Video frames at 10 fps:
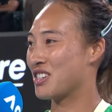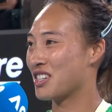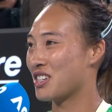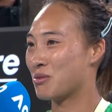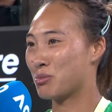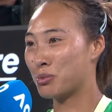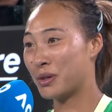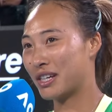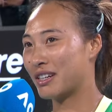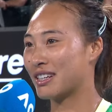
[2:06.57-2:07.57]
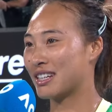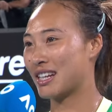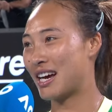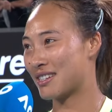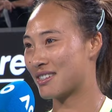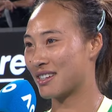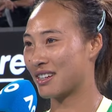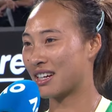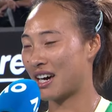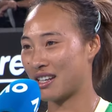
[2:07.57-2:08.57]
She's really
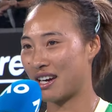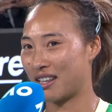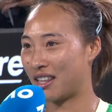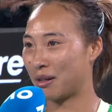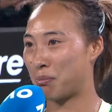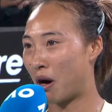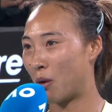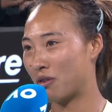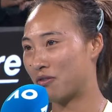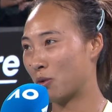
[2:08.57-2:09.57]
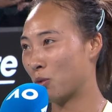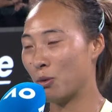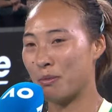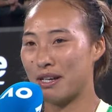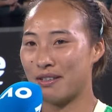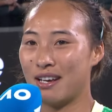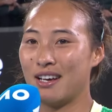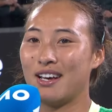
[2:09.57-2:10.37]
classic and I think powerful woman.